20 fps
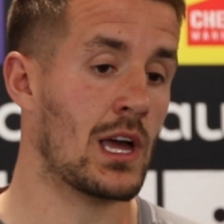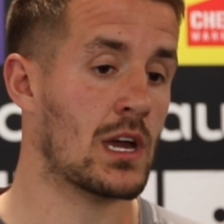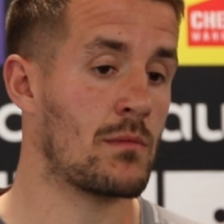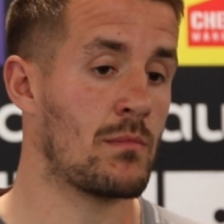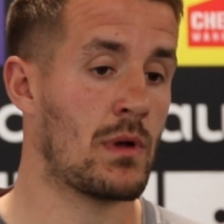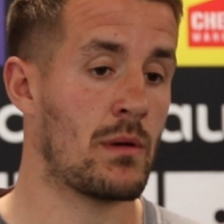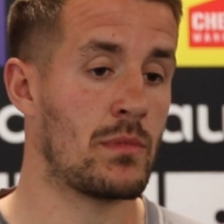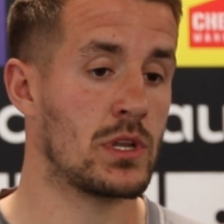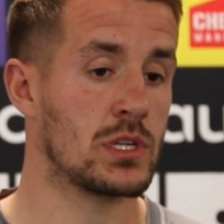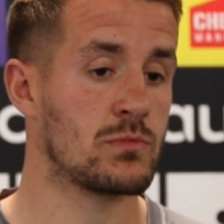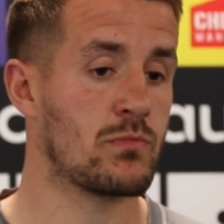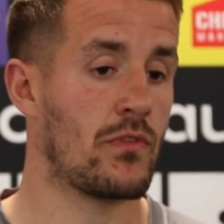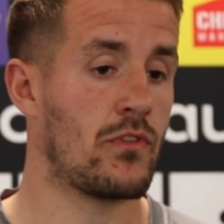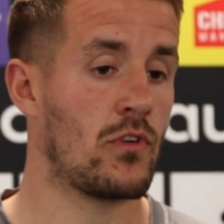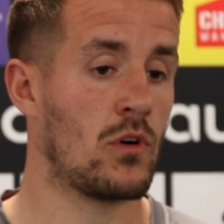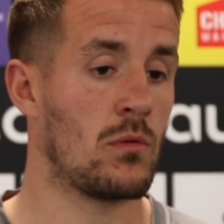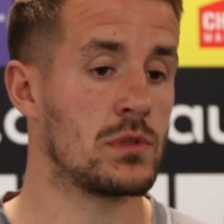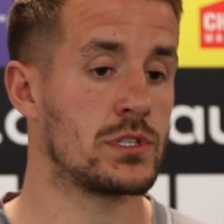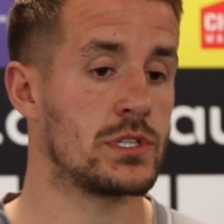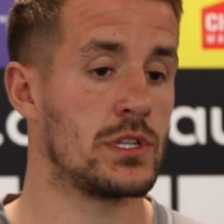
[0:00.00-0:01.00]
I can remember his
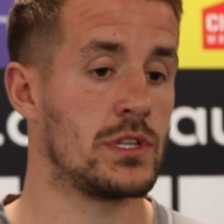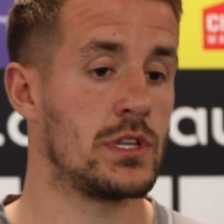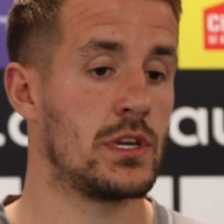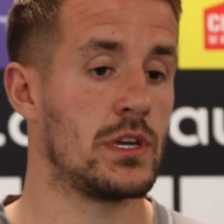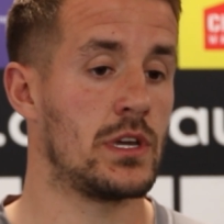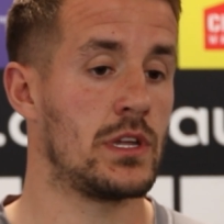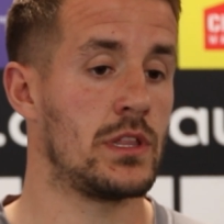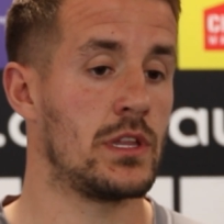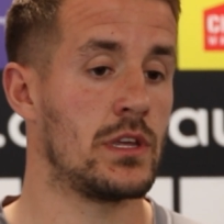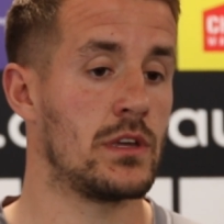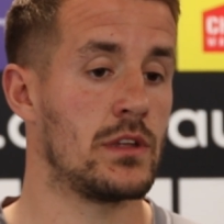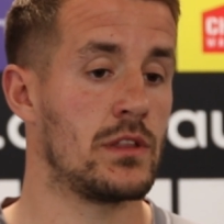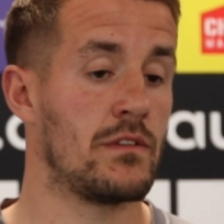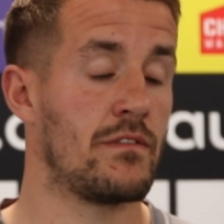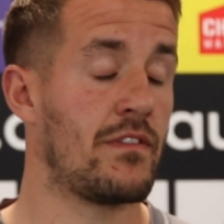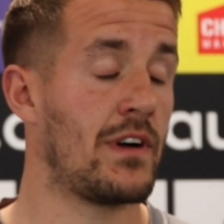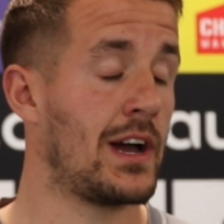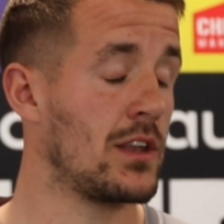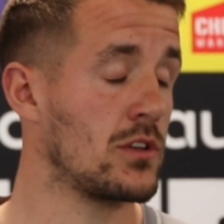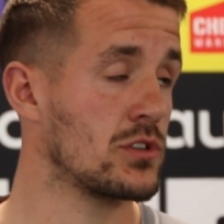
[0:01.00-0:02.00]
performance in
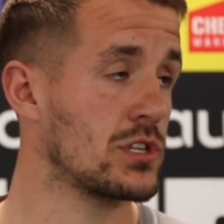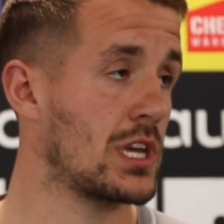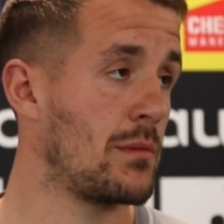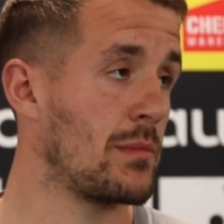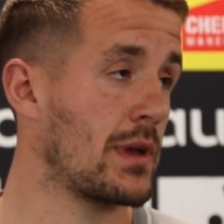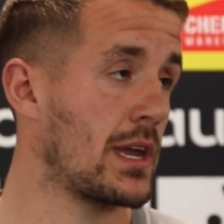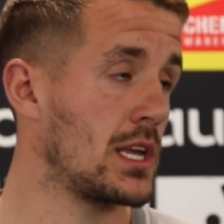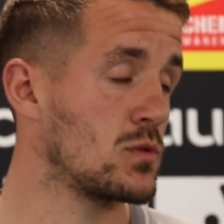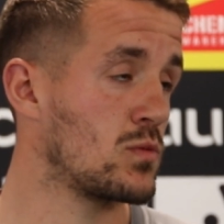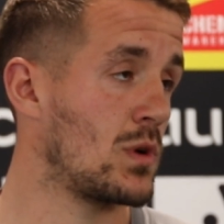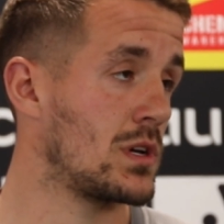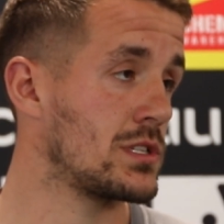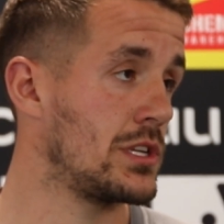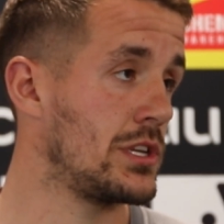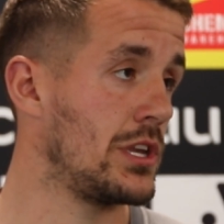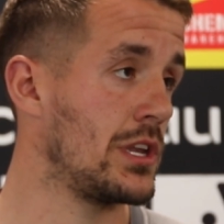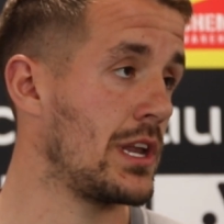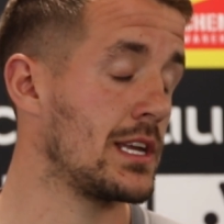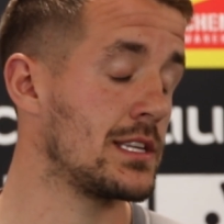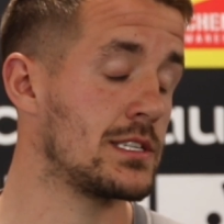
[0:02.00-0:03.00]
the finals game against
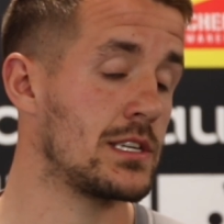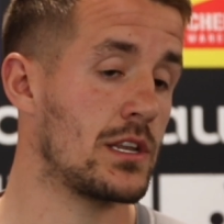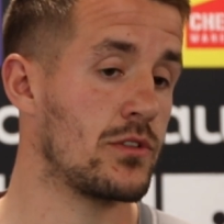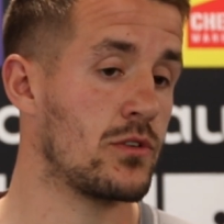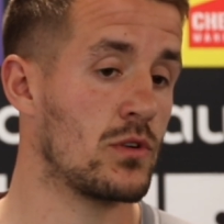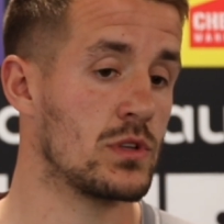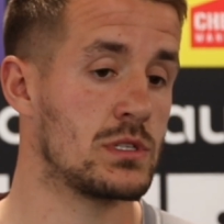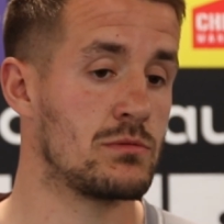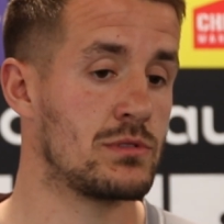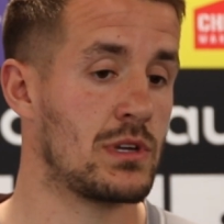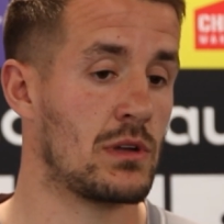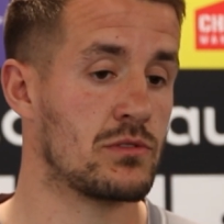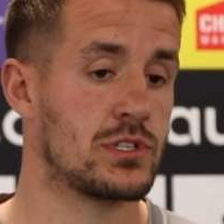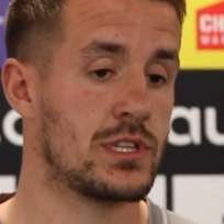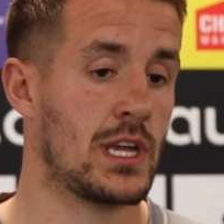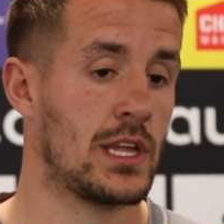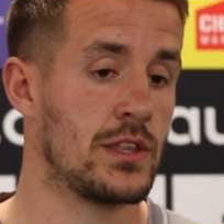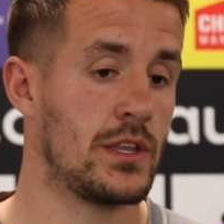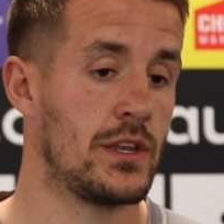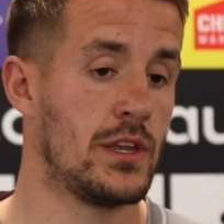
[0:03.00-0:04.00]
Western United. I thought he was
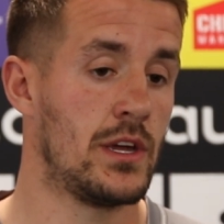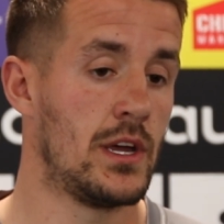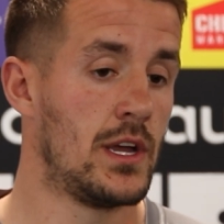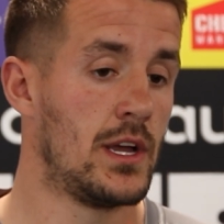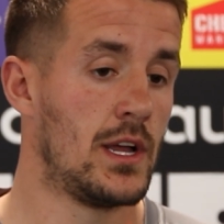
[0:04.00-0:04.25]
outstanding.